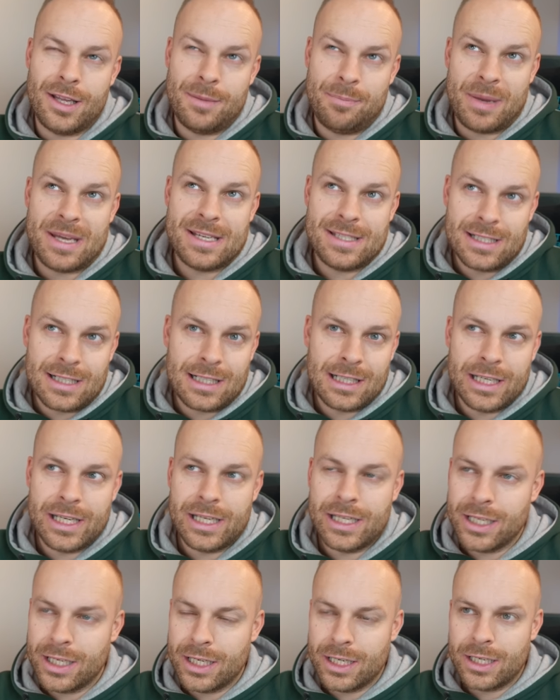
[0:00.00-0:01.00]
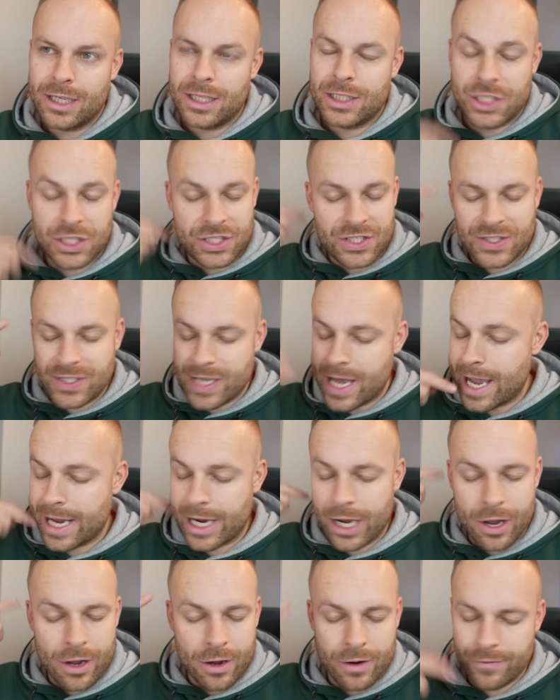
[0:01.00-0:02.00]
Basically just
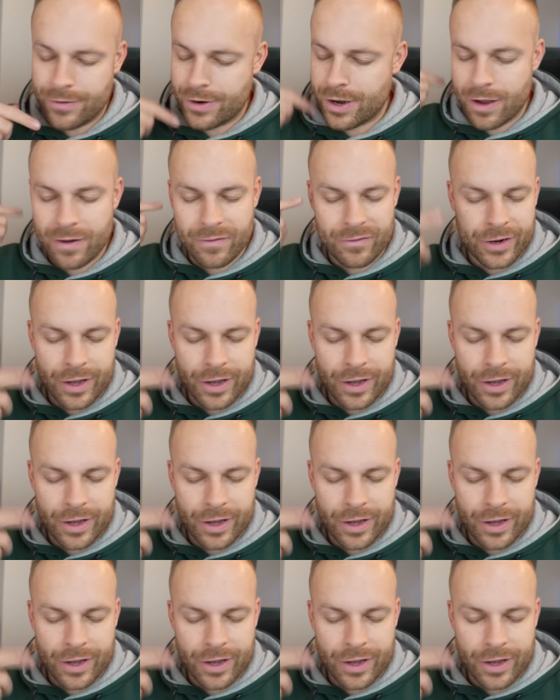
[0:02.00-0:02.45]
saying over and over